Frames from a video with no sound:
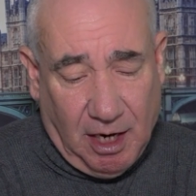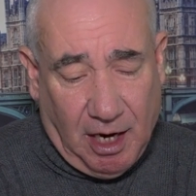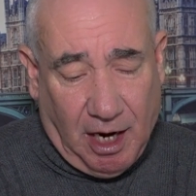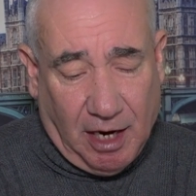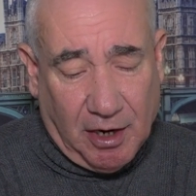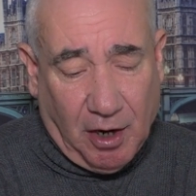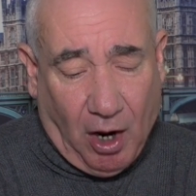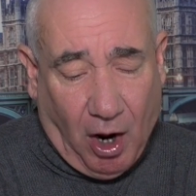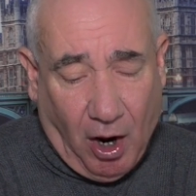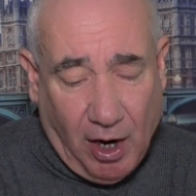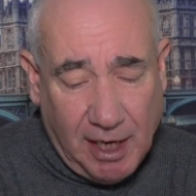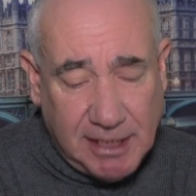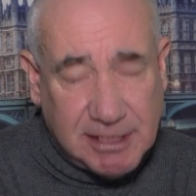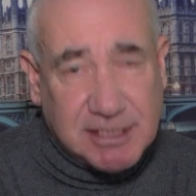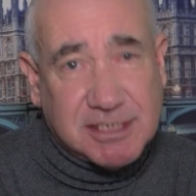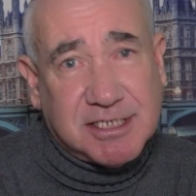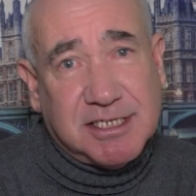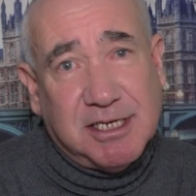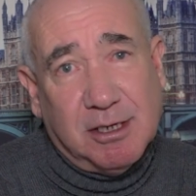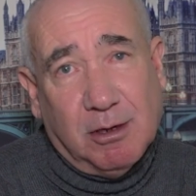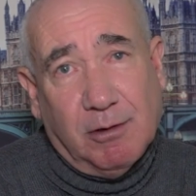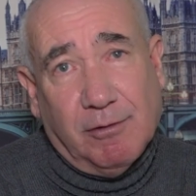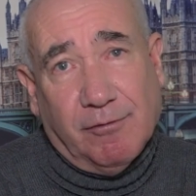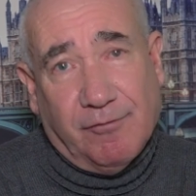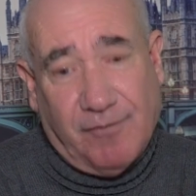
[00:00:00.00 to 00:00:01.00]
And I
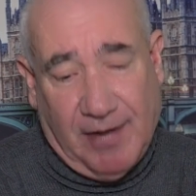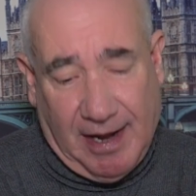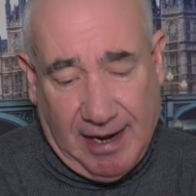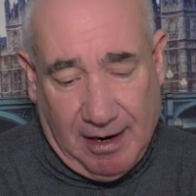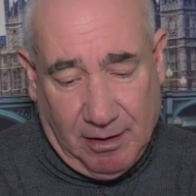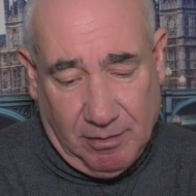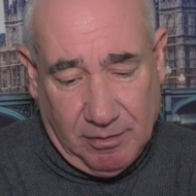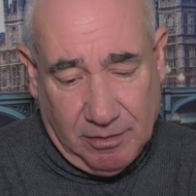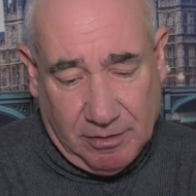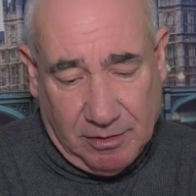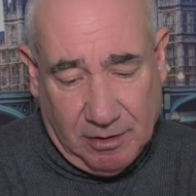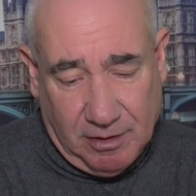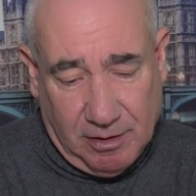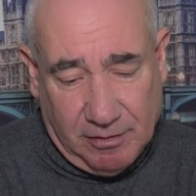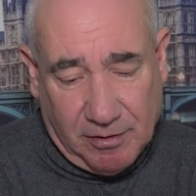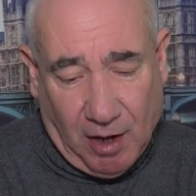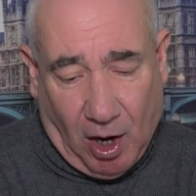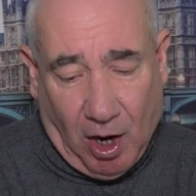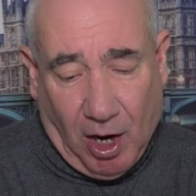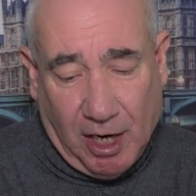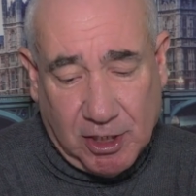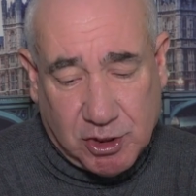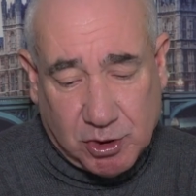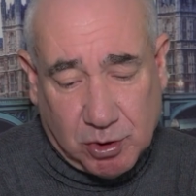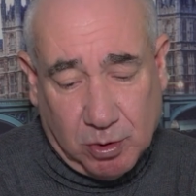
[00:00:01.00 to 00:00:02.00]
still found that
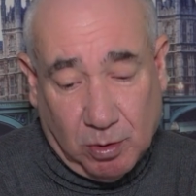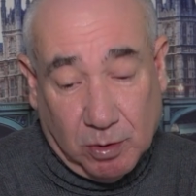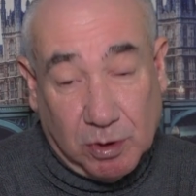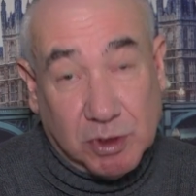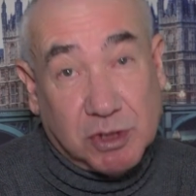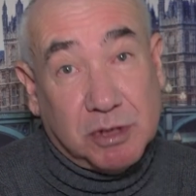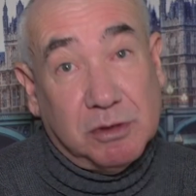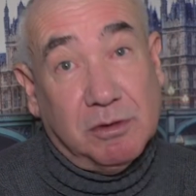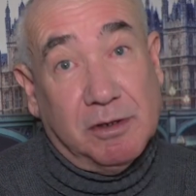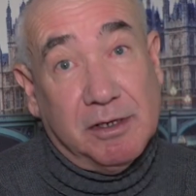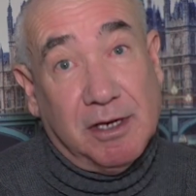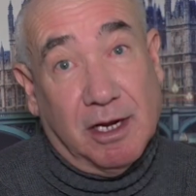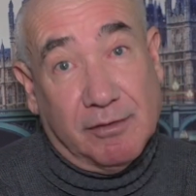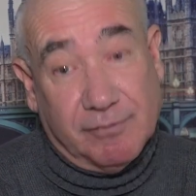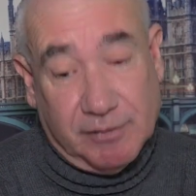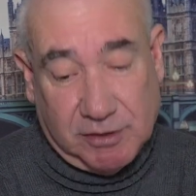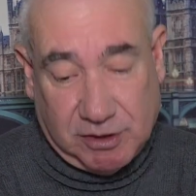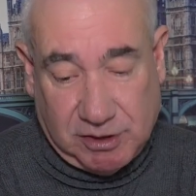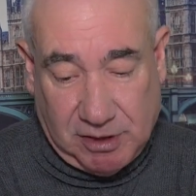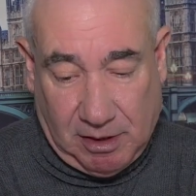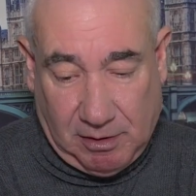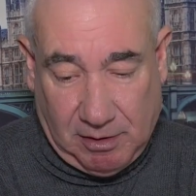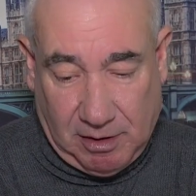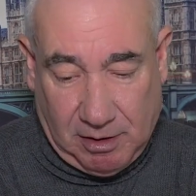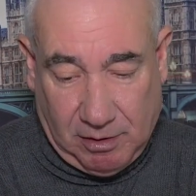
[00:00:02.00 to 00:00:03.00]
I talked to another
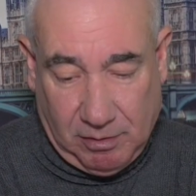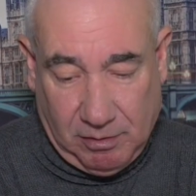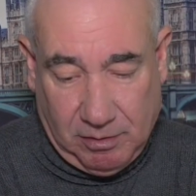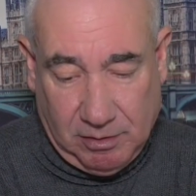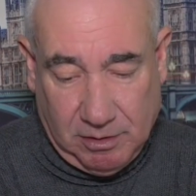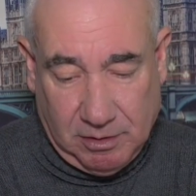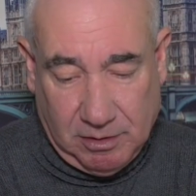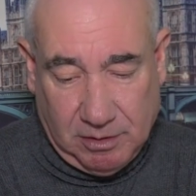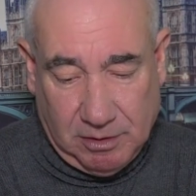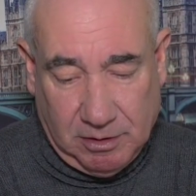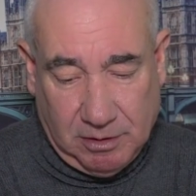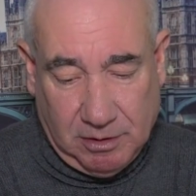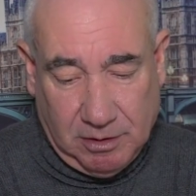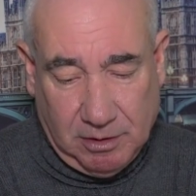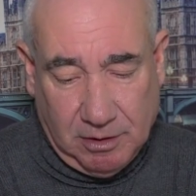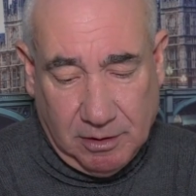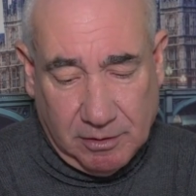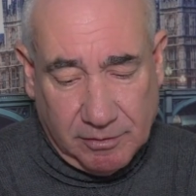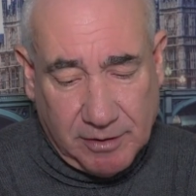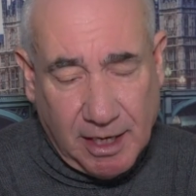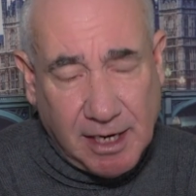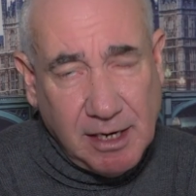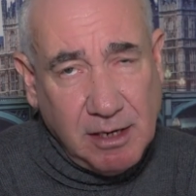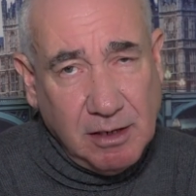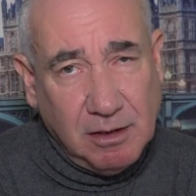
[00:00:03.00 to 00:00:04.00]
solo.
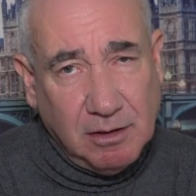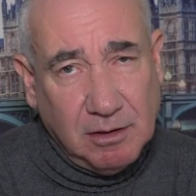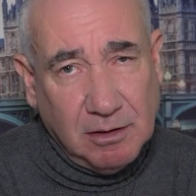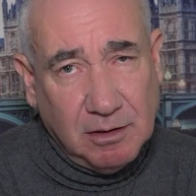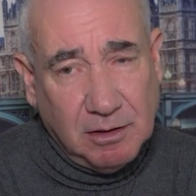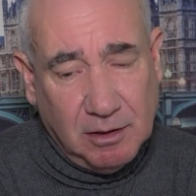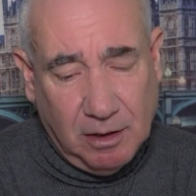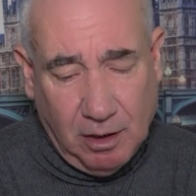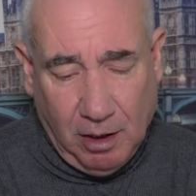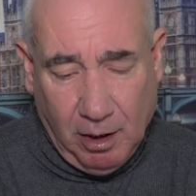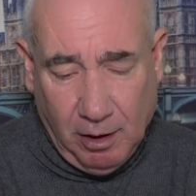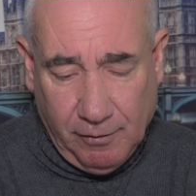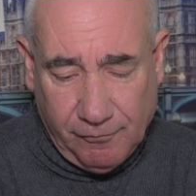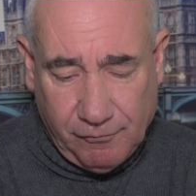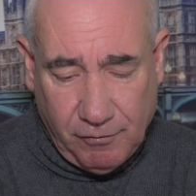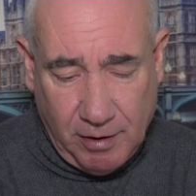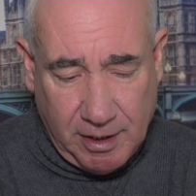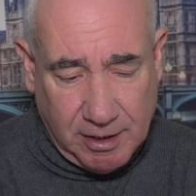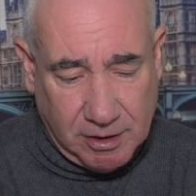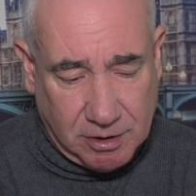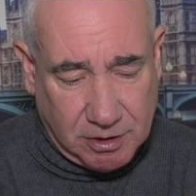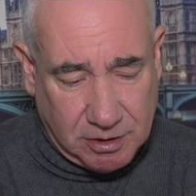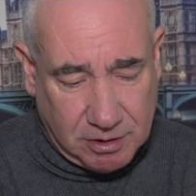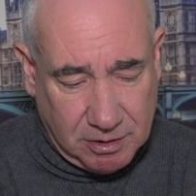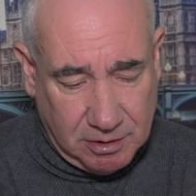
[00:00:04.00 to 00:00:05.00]
Then her
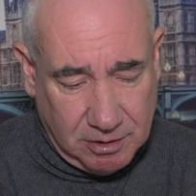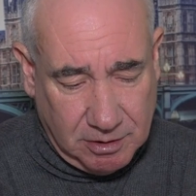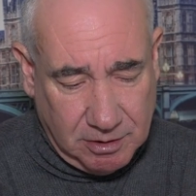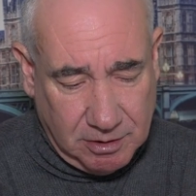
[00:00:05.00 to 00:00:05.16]
friend.